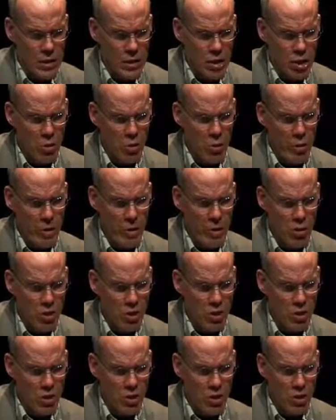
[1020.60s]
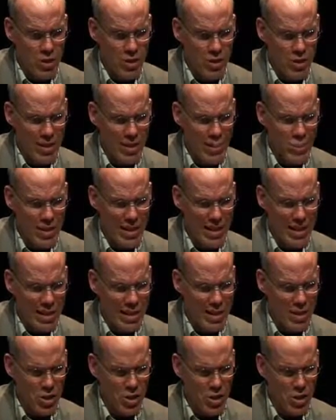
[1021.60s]
Jim Hansen and his team at
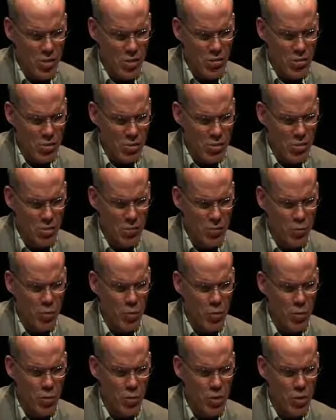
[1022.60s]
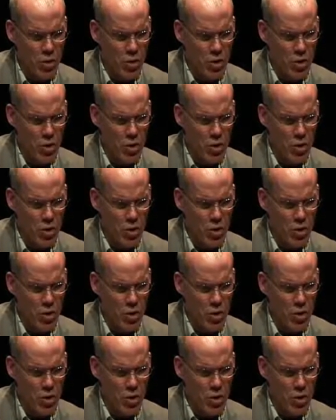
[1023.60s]
NASA, the sort of foremost